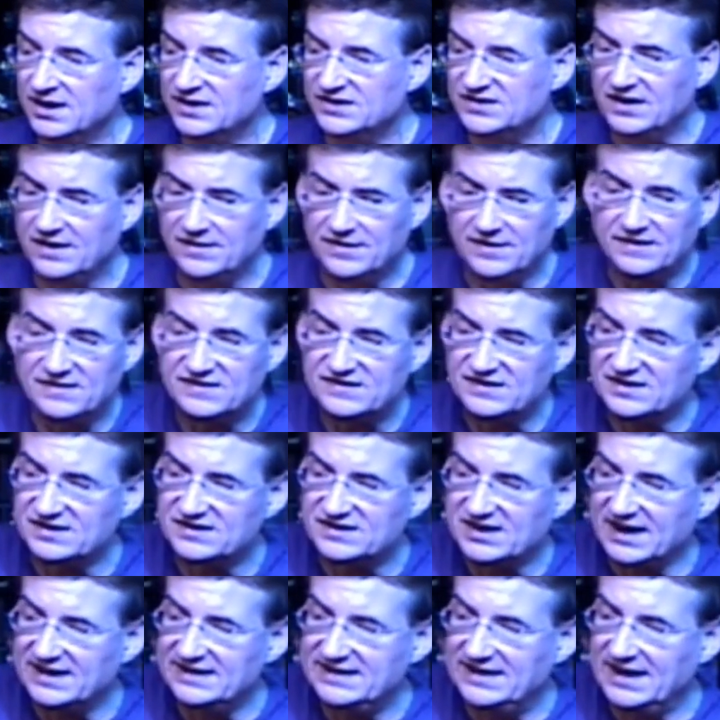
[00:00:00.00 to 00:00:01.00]
See, there's
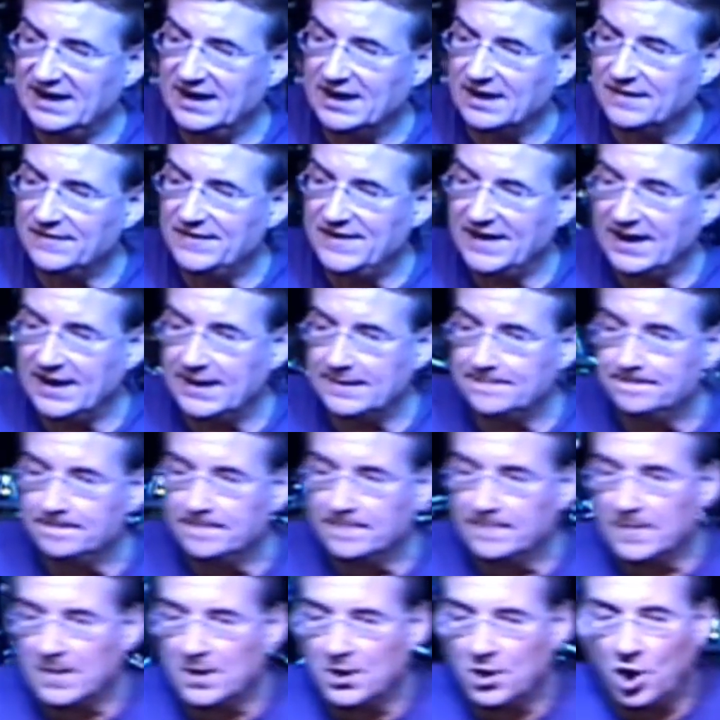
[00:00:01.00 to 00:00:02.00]
this idea
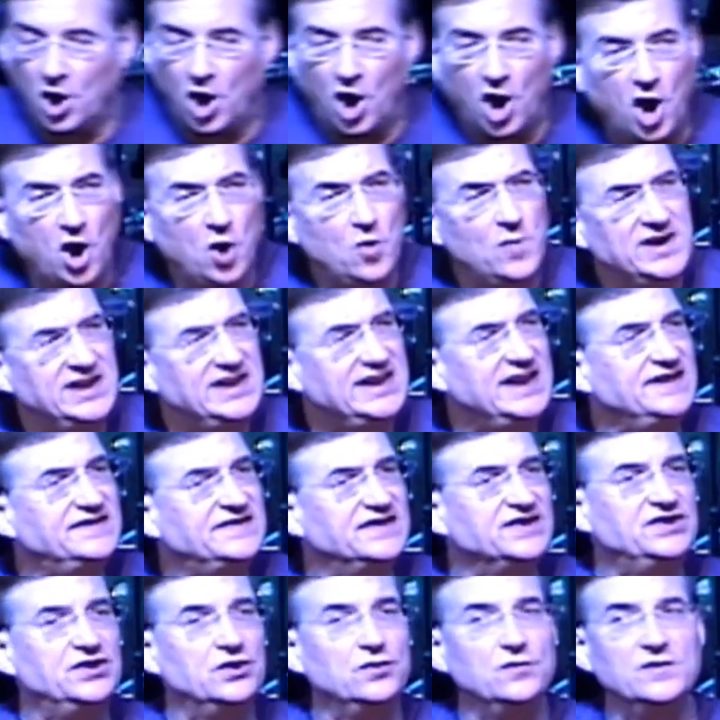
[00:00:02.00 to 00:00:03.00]
that all we need
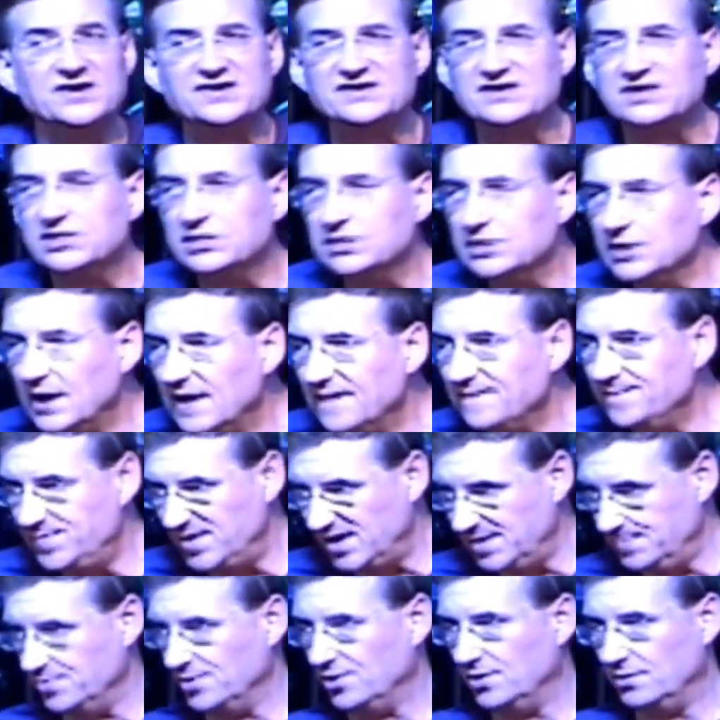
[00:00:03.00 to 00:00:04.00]
to do is love
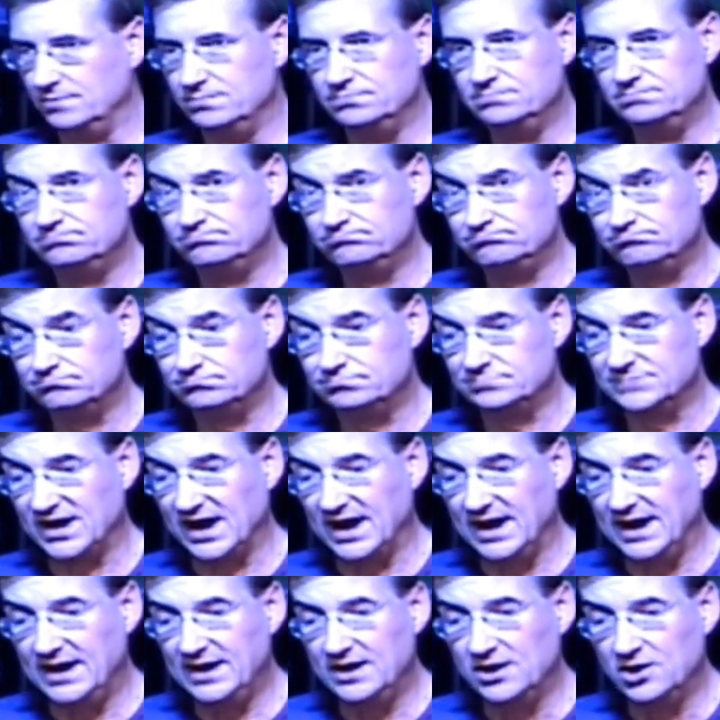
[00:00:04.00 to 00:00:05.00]
people,
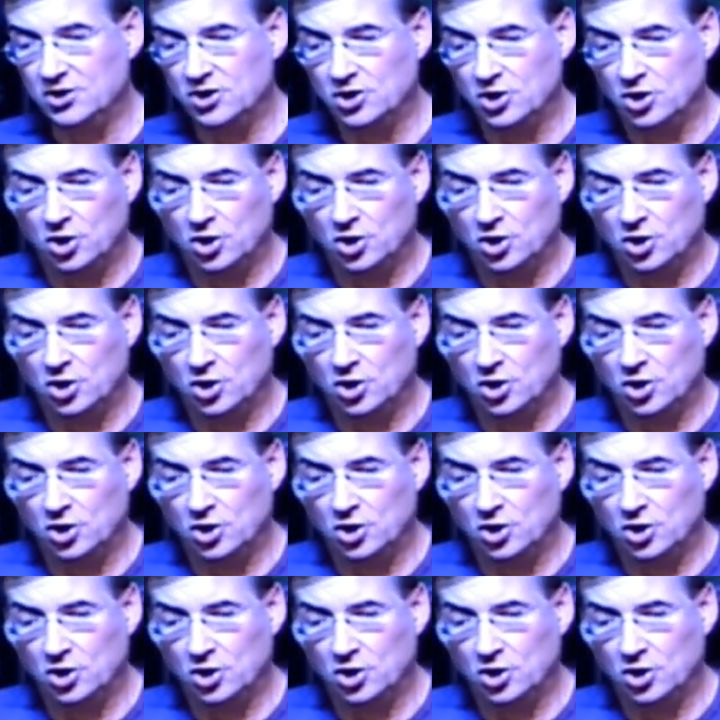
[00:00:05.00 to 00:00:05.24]
okay?